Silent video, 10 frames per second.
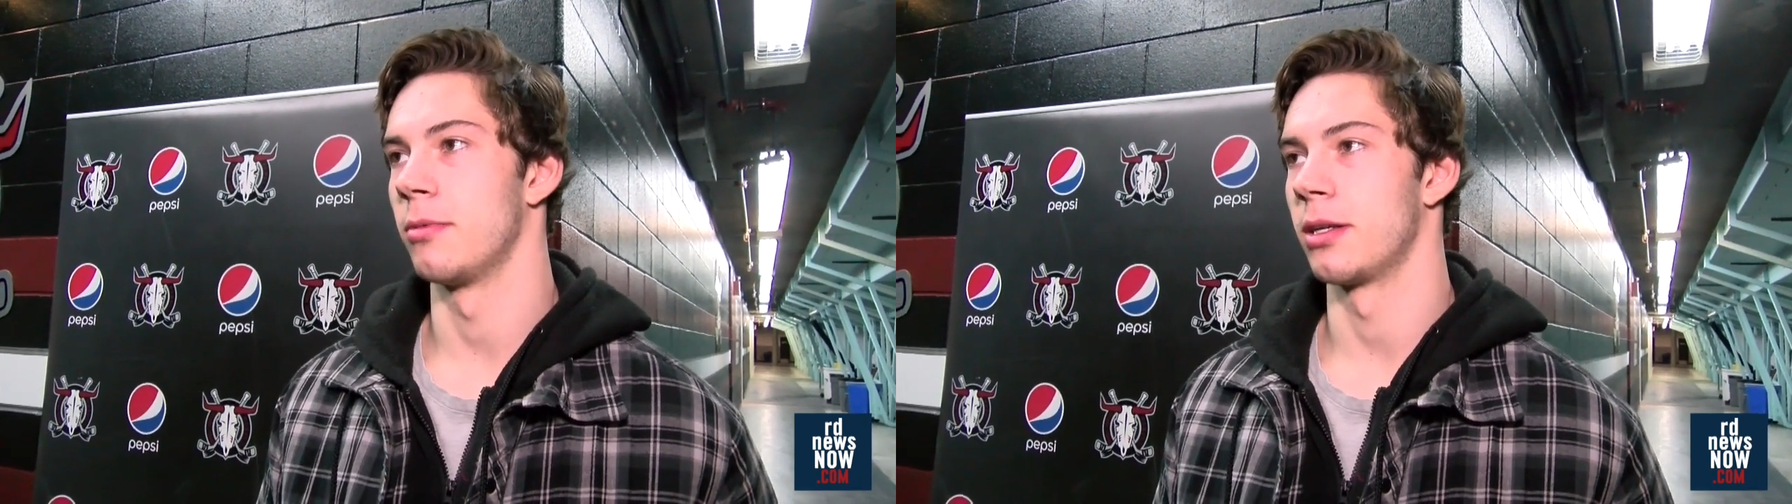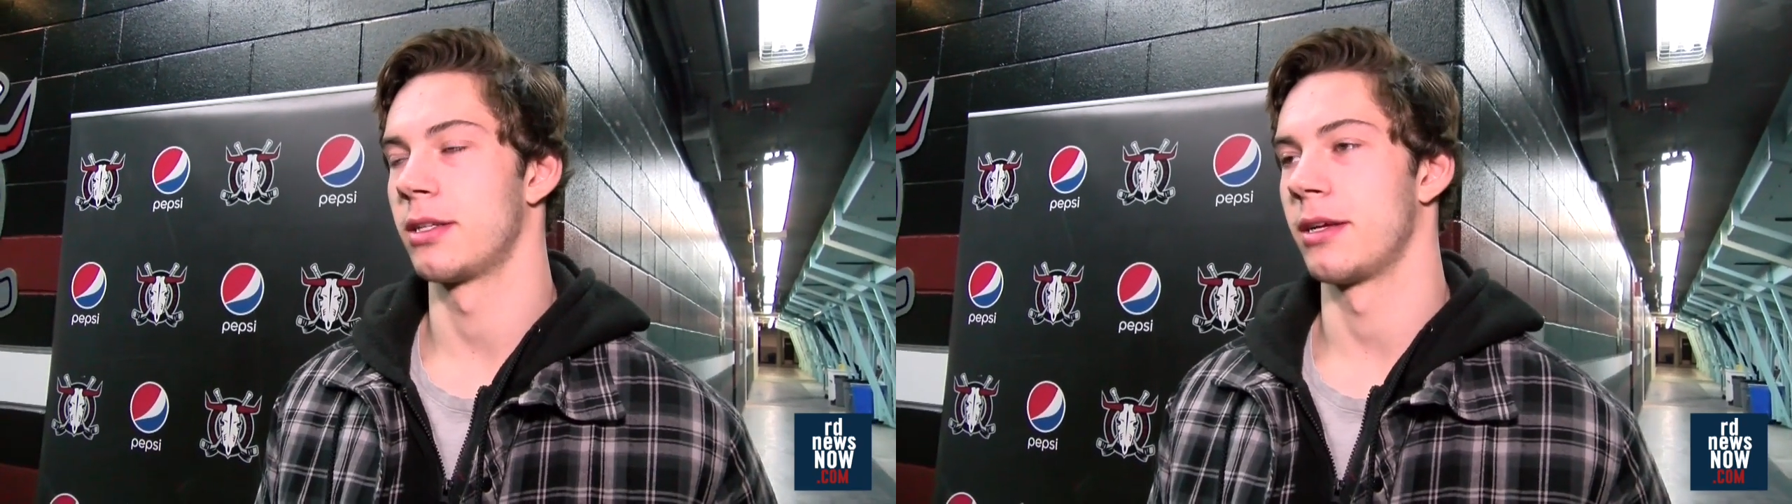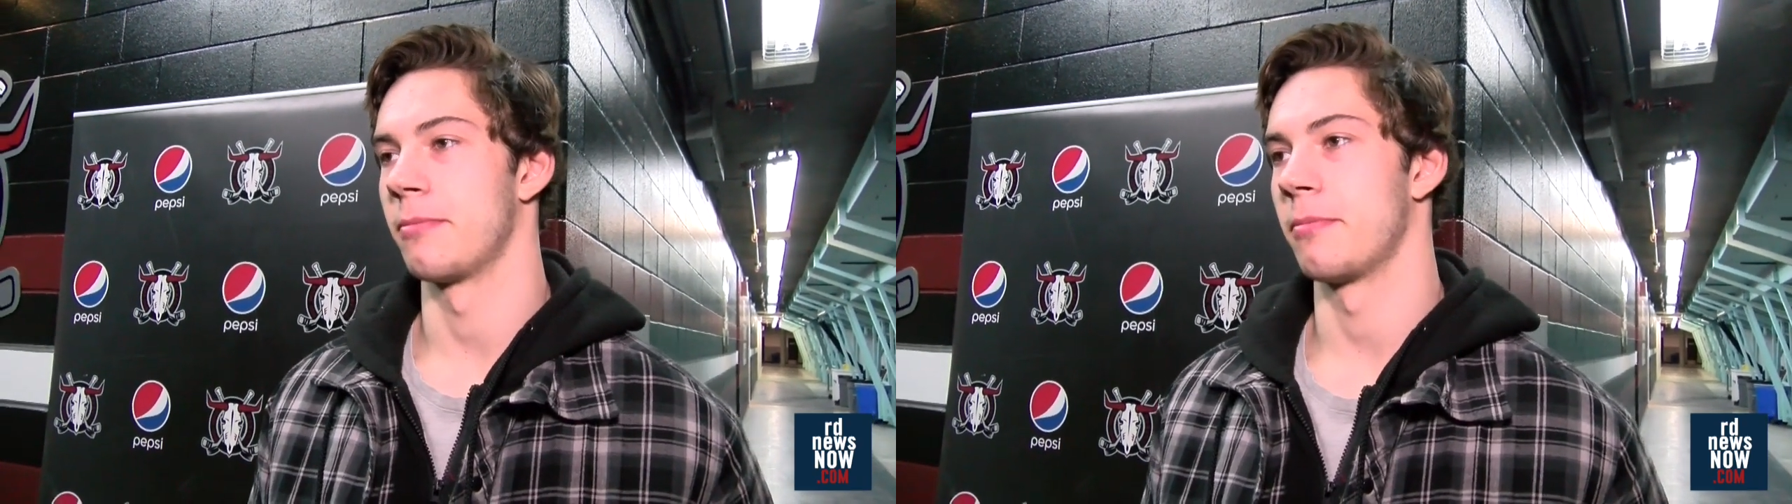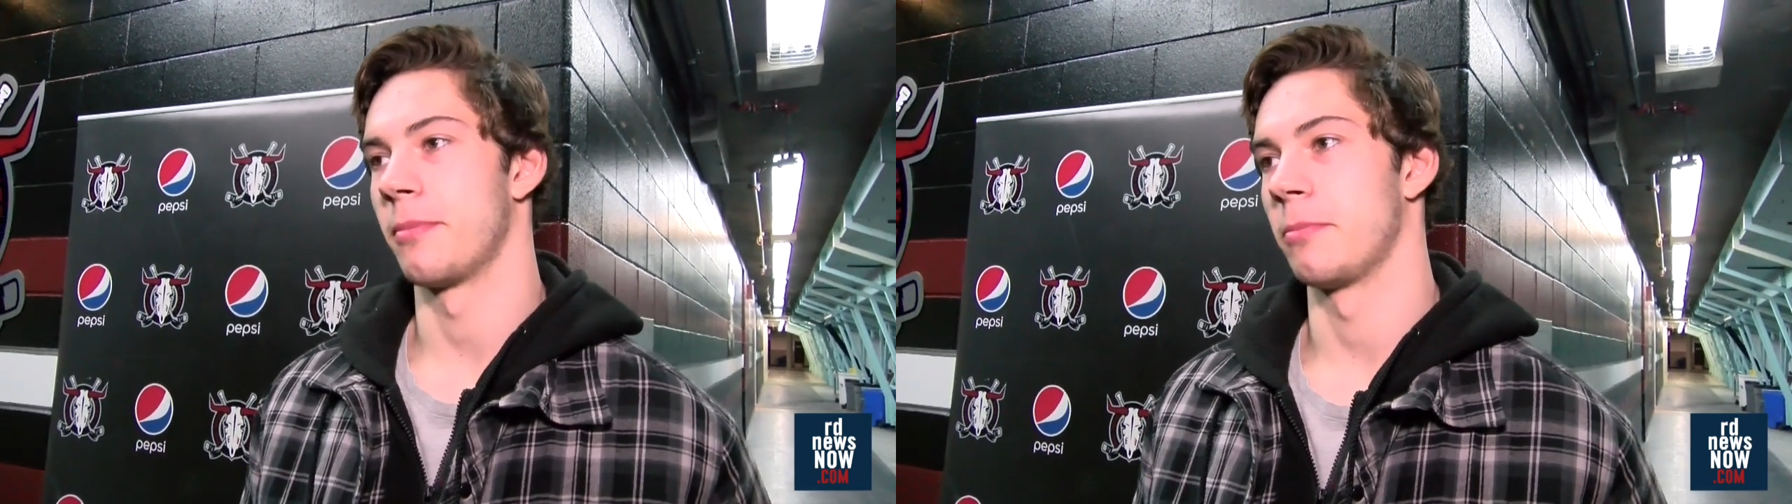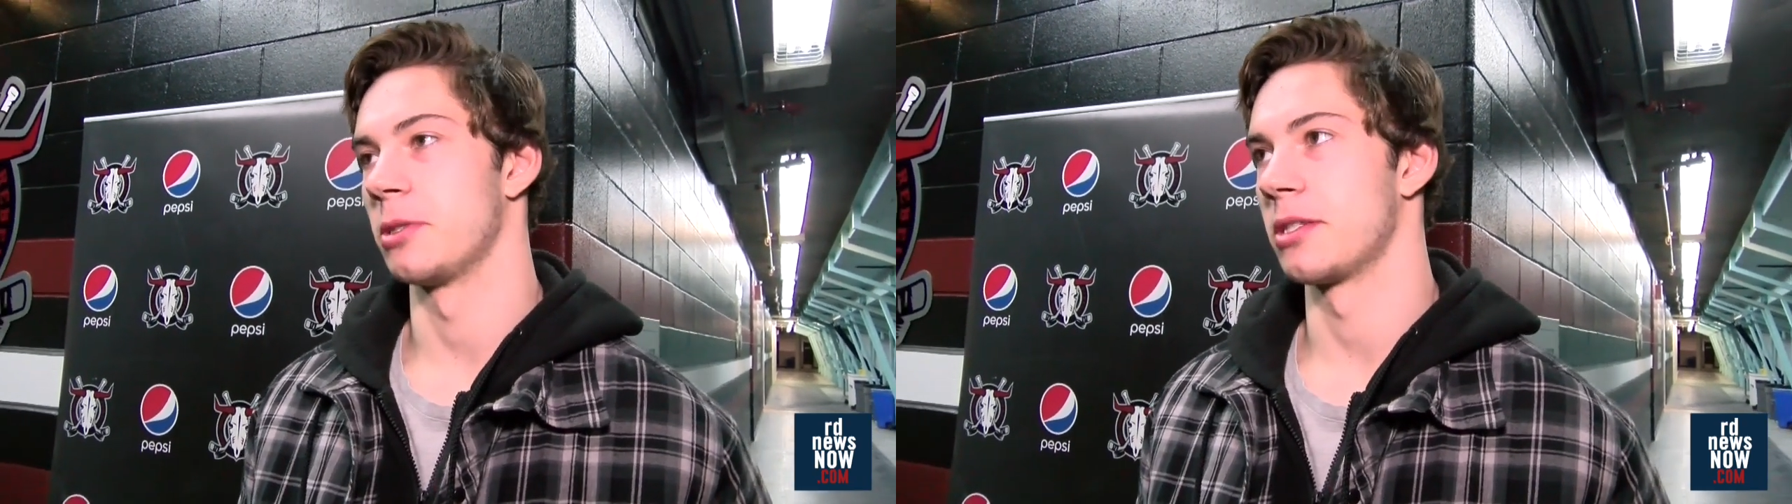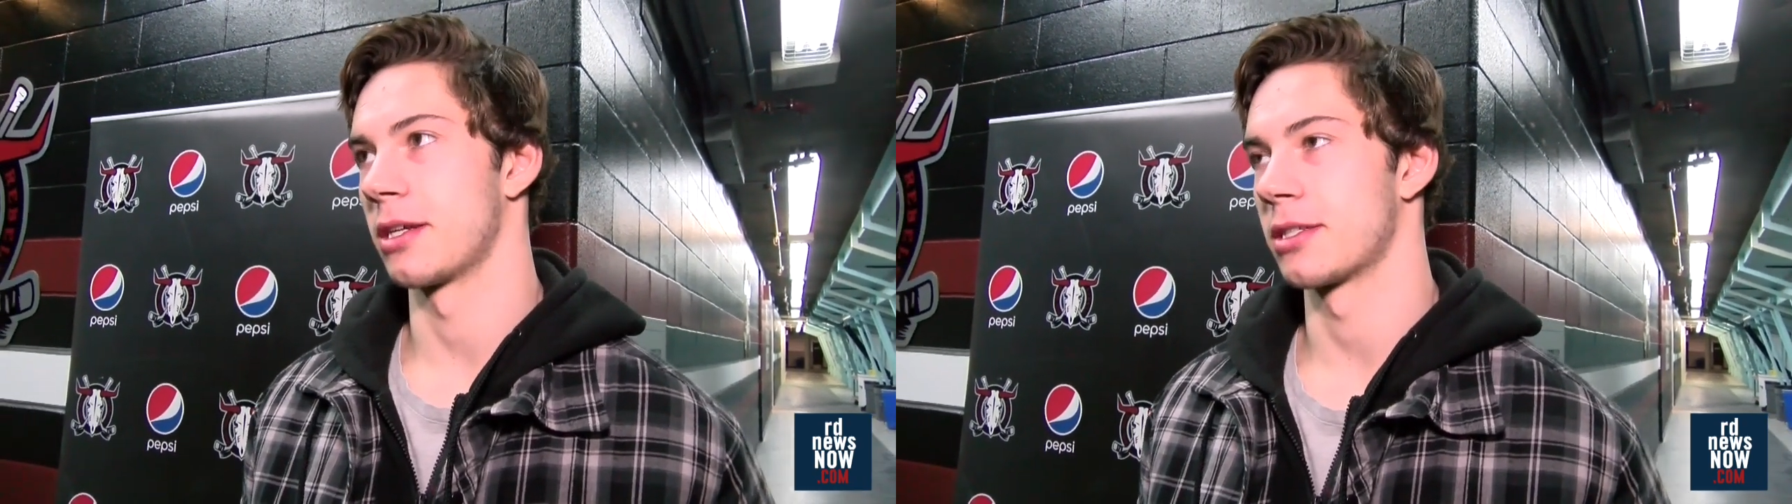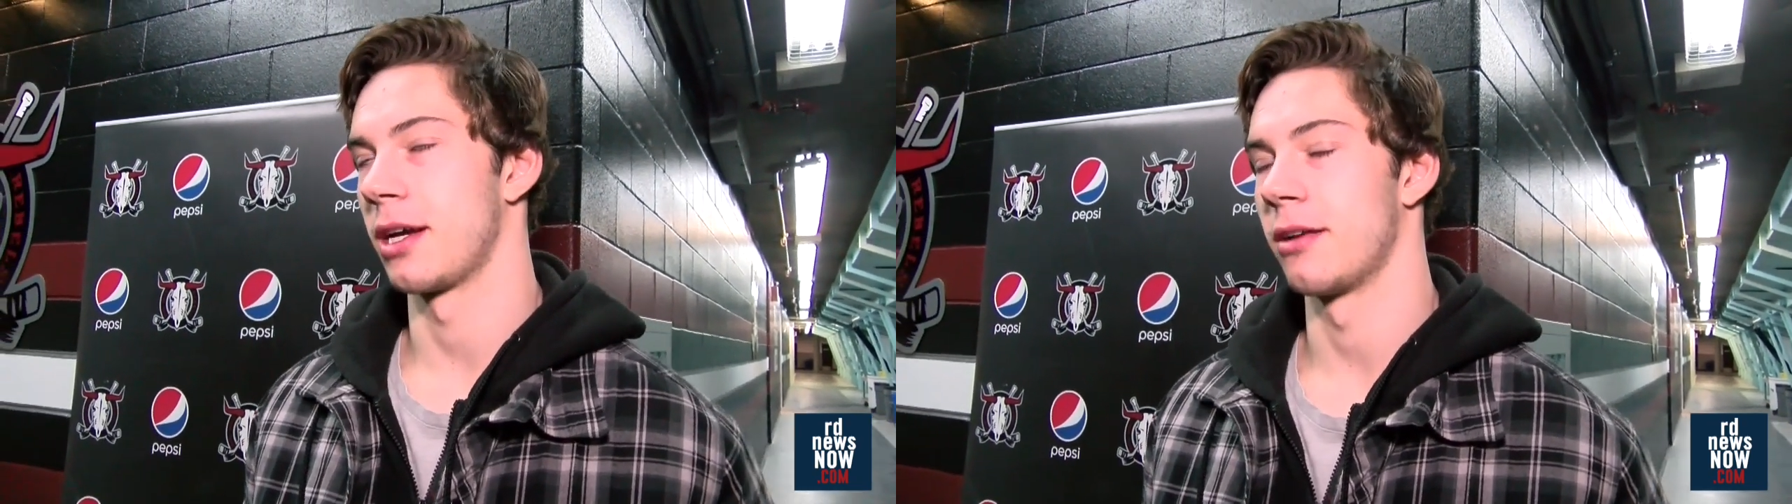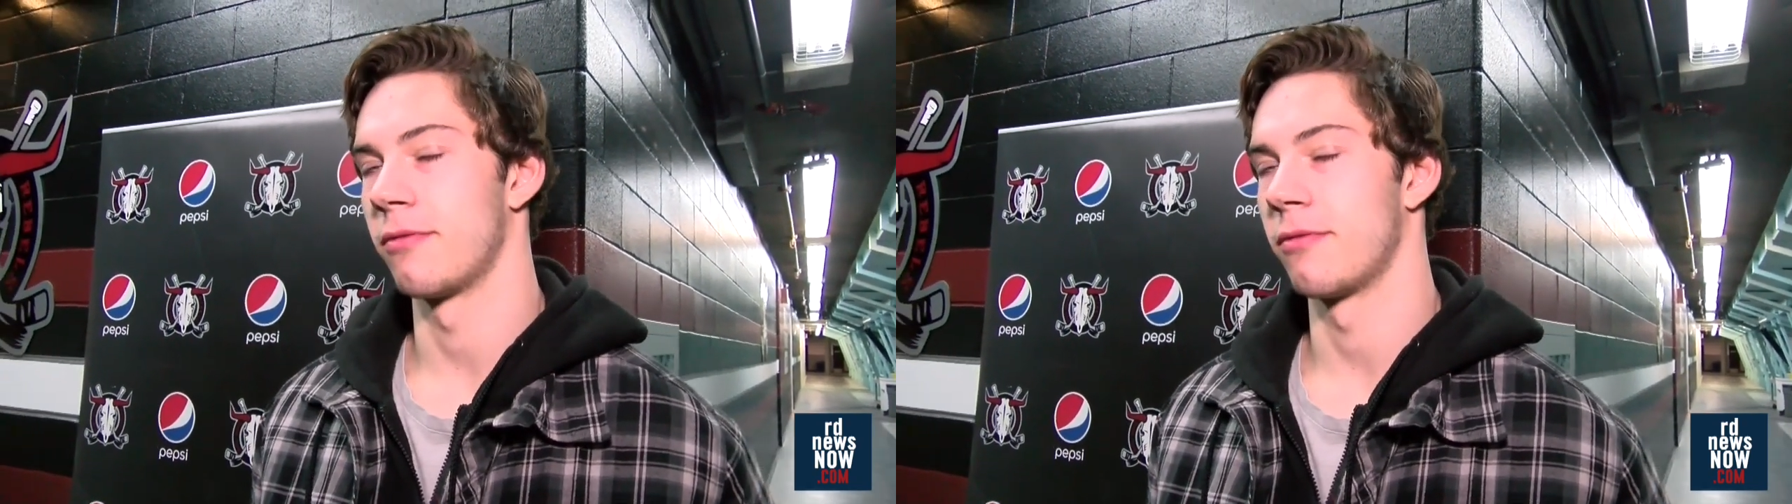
but I'm just excited